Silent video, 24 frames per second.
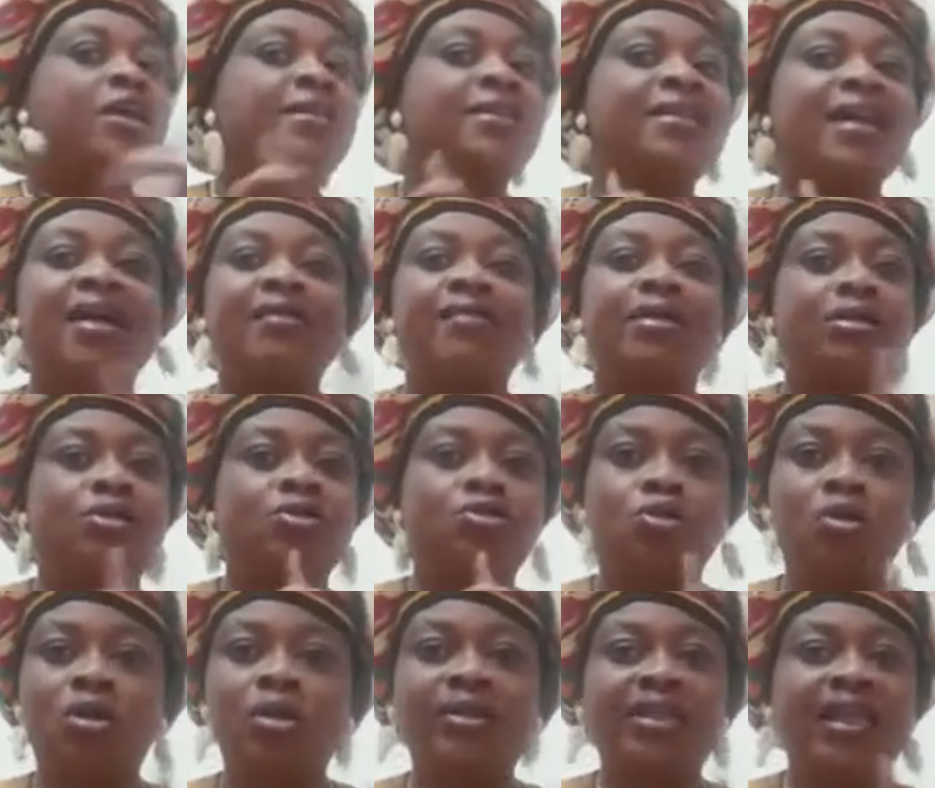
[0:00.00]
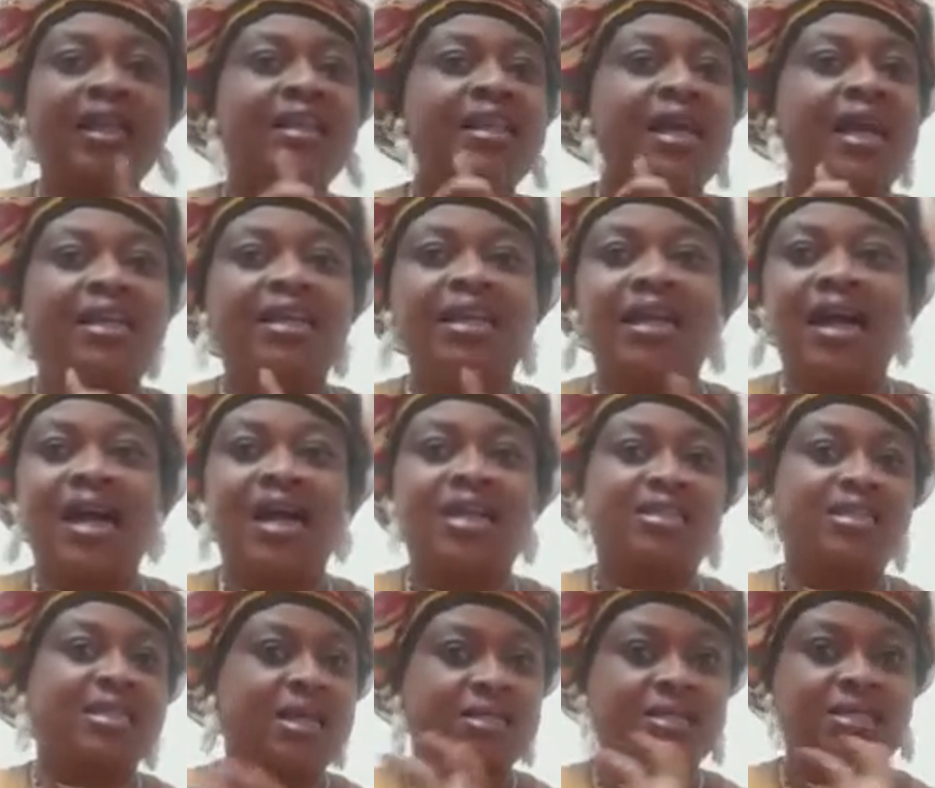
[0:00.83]
There is nothing that the
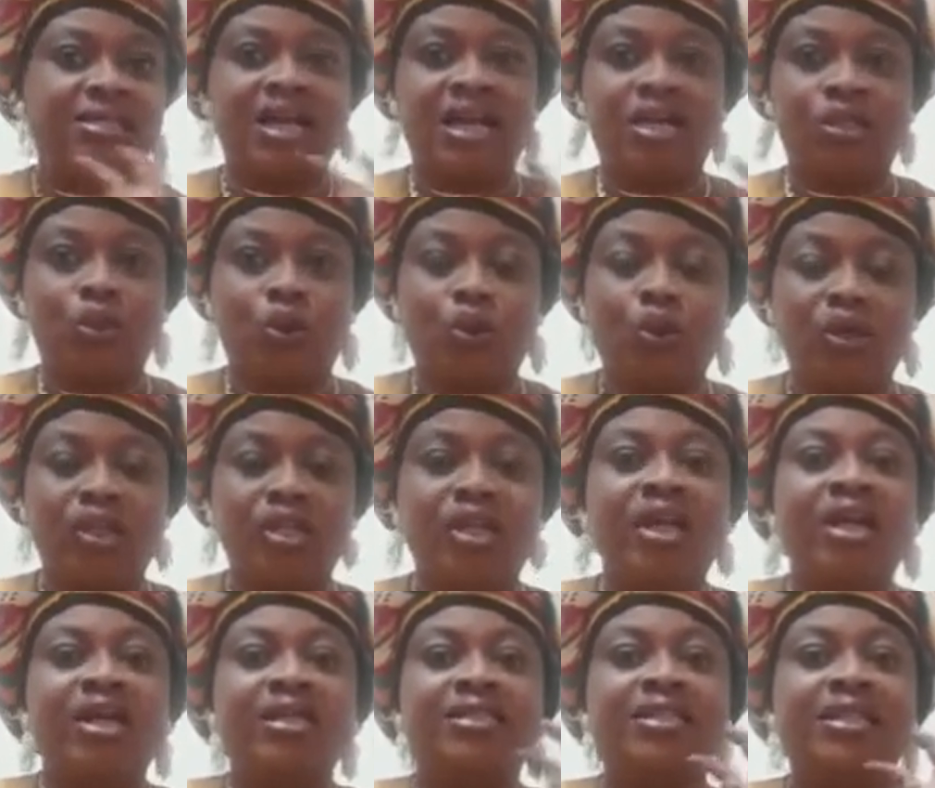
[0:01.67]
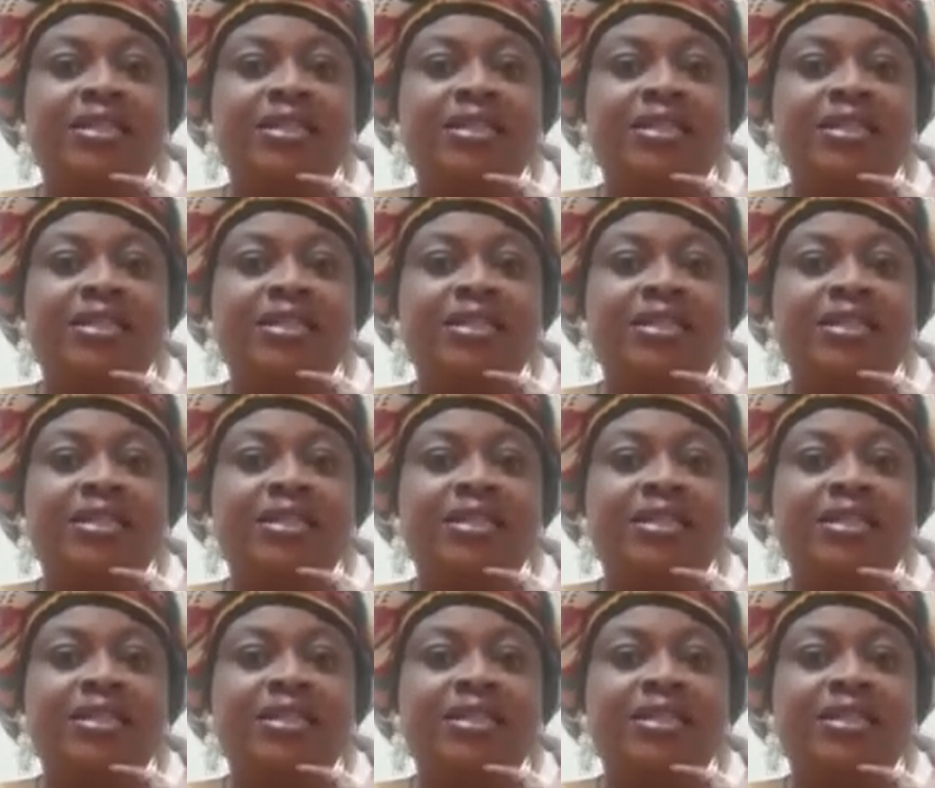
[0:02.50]
SAS they are doing.